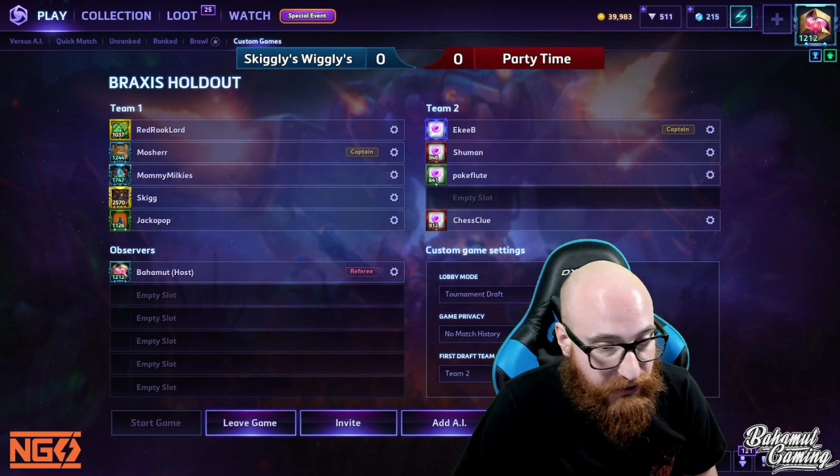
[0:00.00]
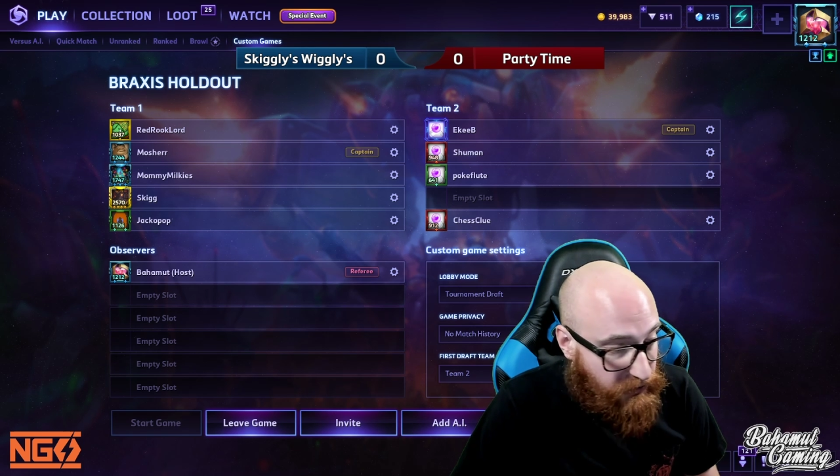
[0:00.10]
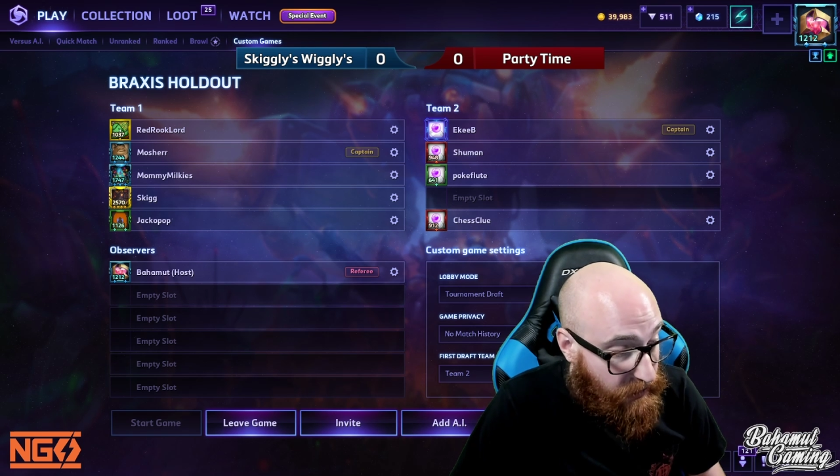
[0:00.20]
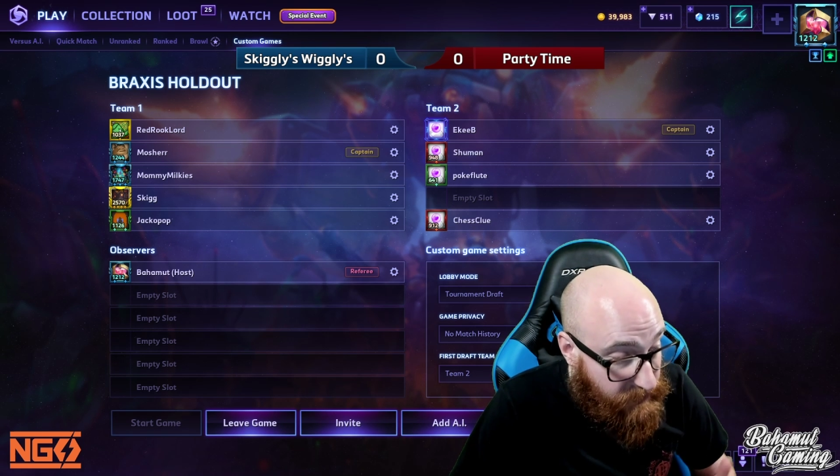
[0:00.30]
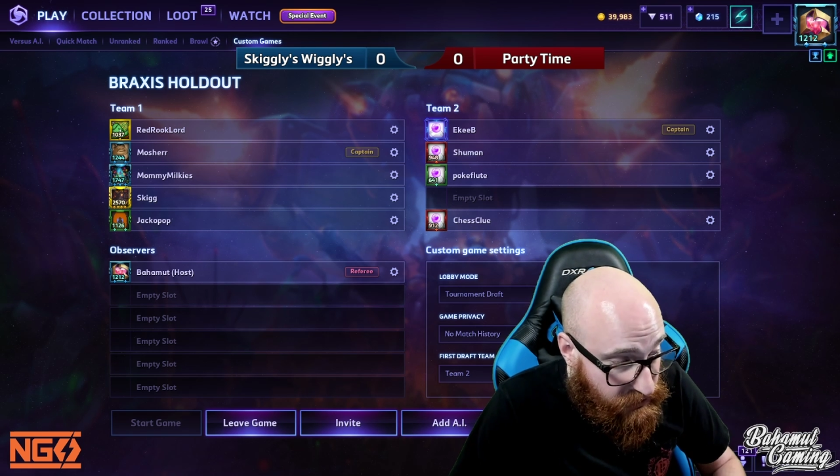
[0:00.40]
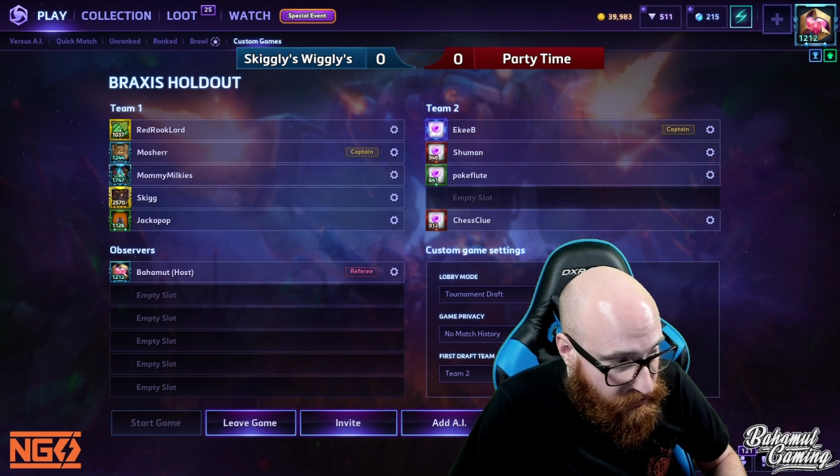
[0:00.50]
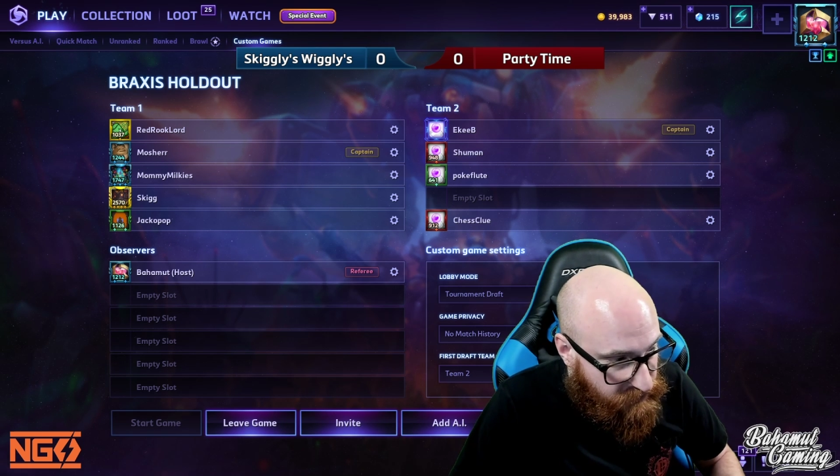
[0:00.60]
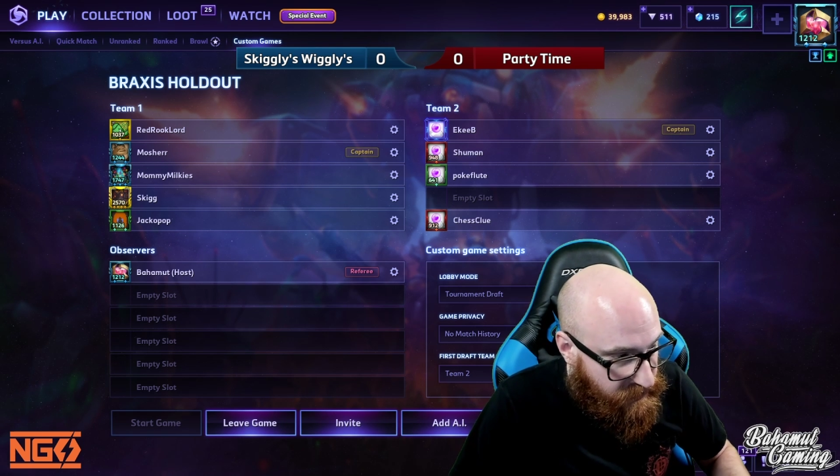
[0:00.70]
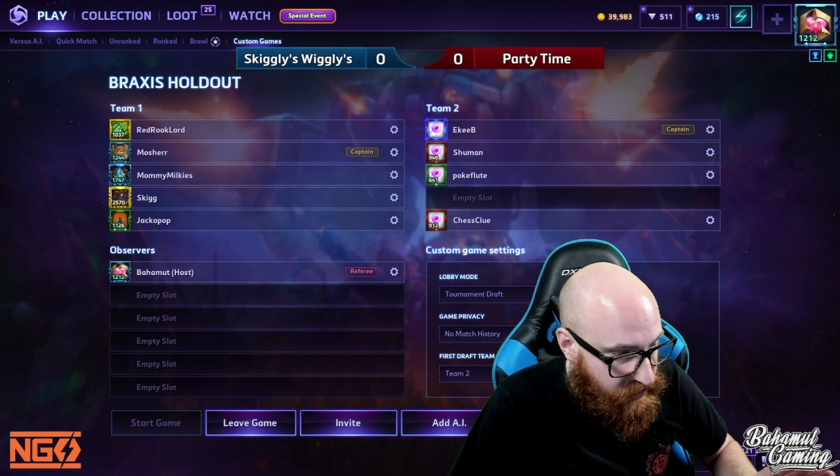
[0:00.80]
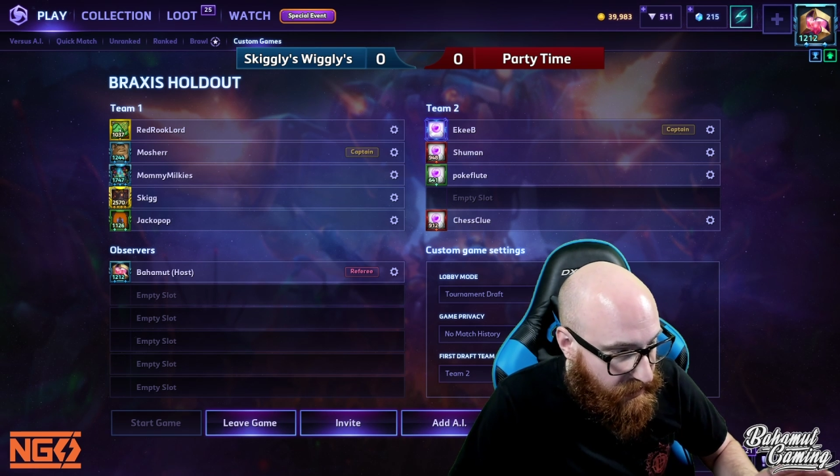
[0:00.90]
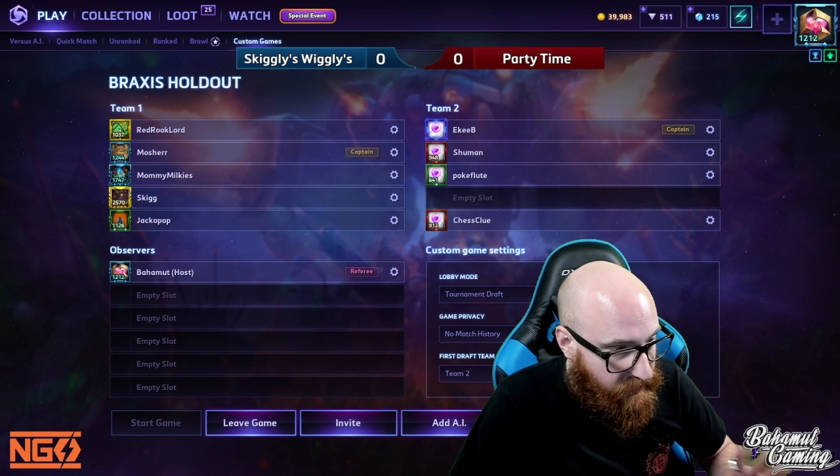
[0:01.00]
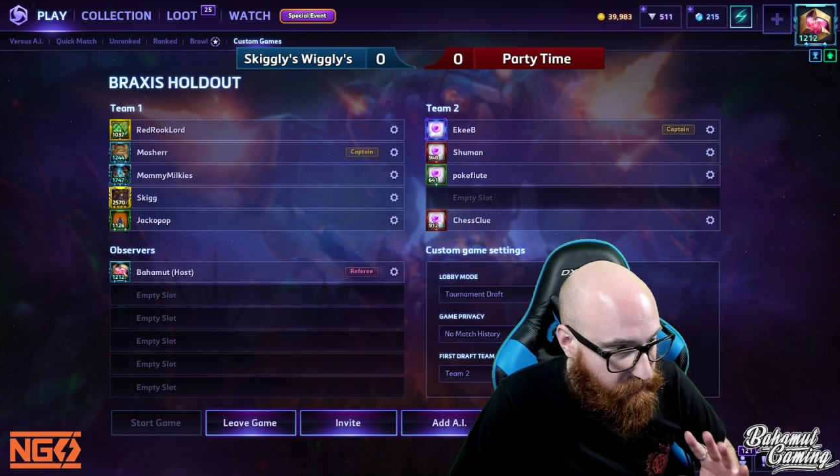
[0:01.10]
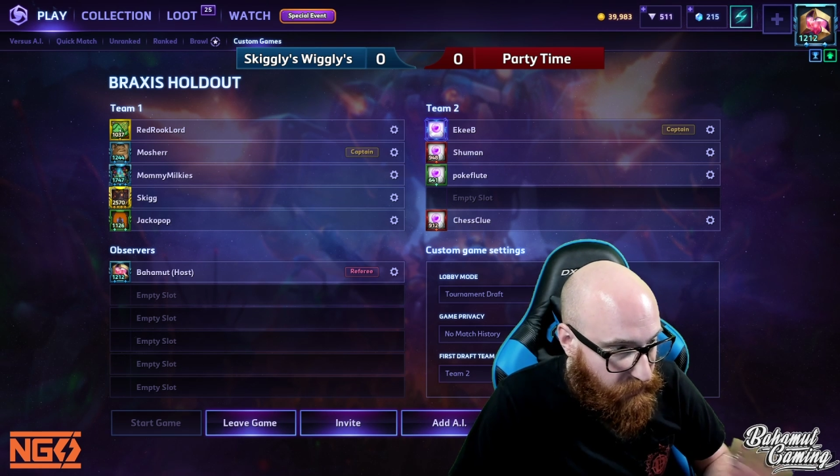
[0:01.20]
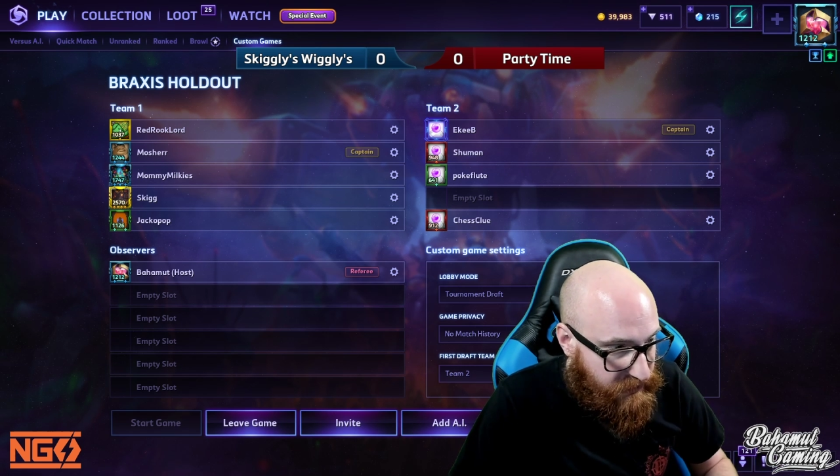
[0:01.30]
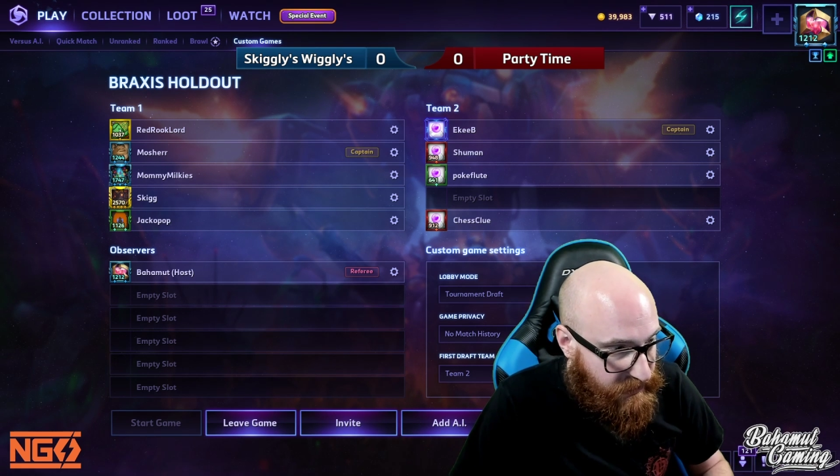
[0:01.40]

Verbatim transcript: So let me just reach out once